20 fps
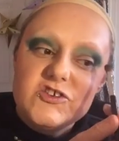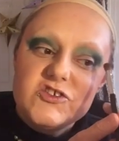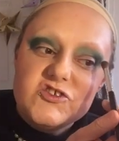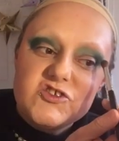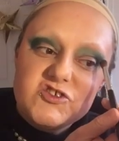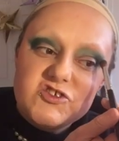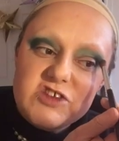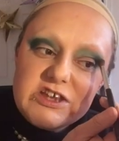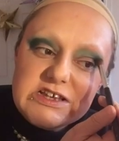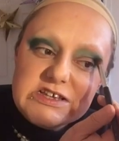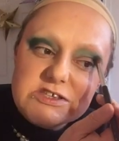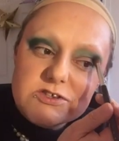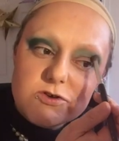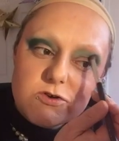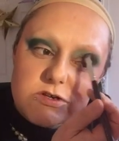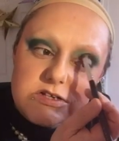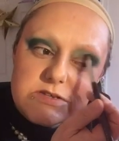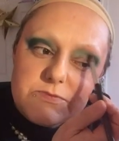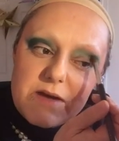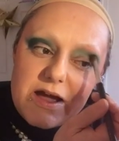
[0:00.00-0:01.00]
She's
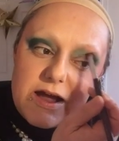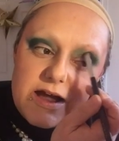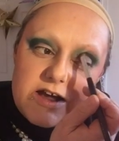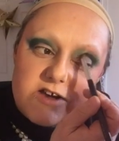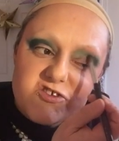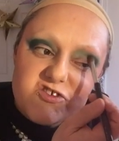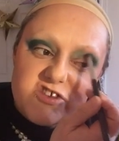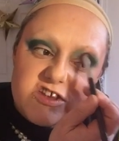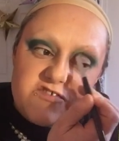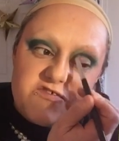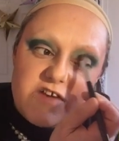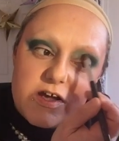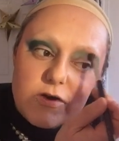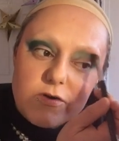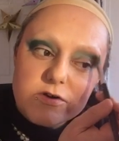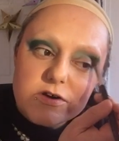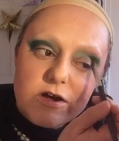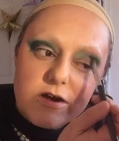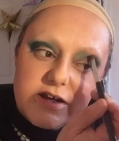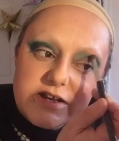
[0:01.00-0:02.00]
talked about how she
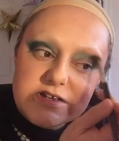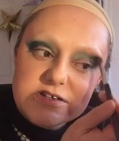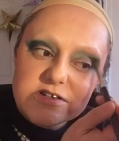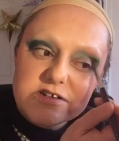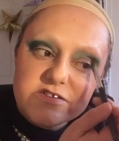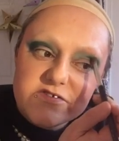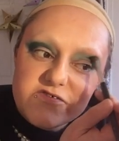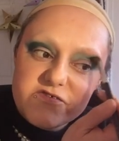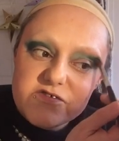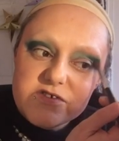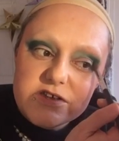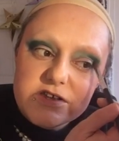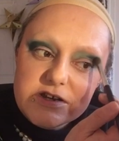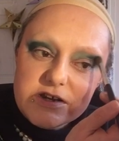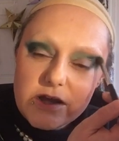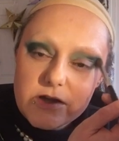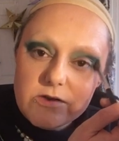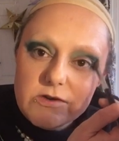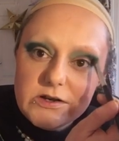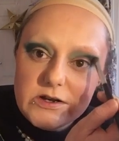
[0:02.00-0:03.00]
felt kind of, you
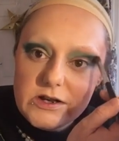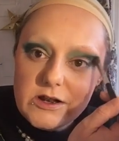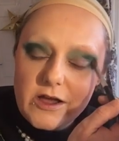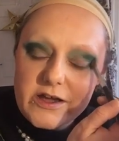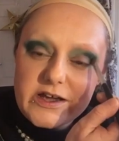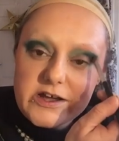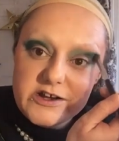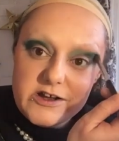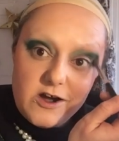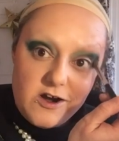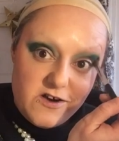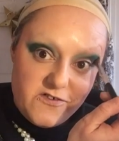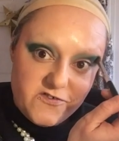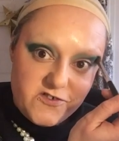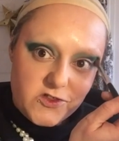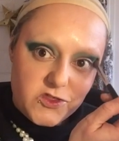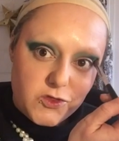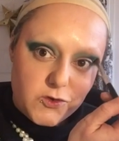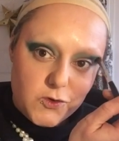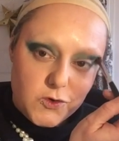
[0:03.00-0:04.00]
know, like an
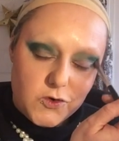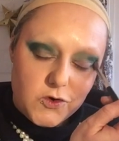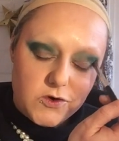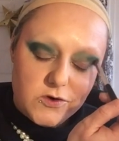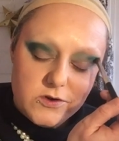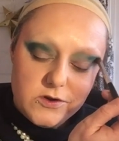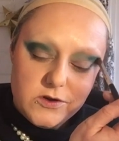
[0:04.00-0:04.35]
afterthought.